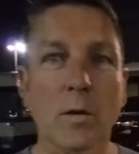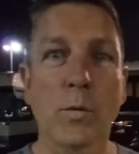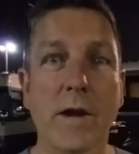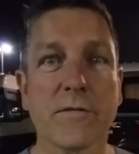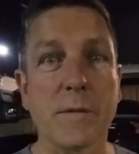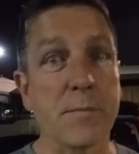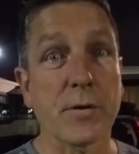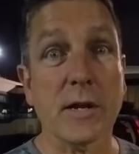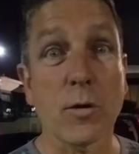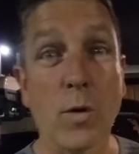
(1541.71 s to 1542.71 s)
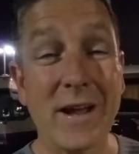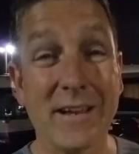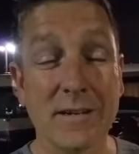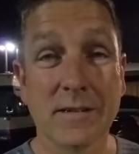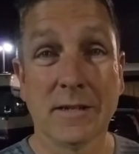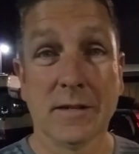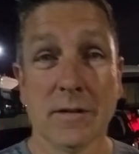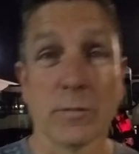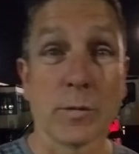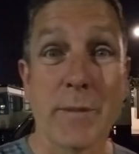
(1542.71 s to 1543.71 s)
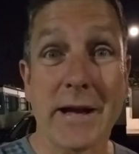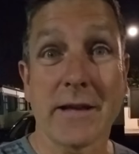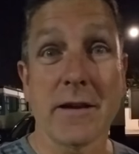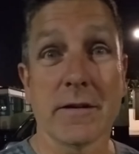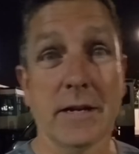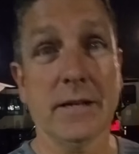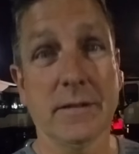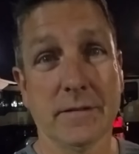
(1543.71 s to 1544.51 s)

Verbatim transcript: We have to be pretty quiet. We're back here at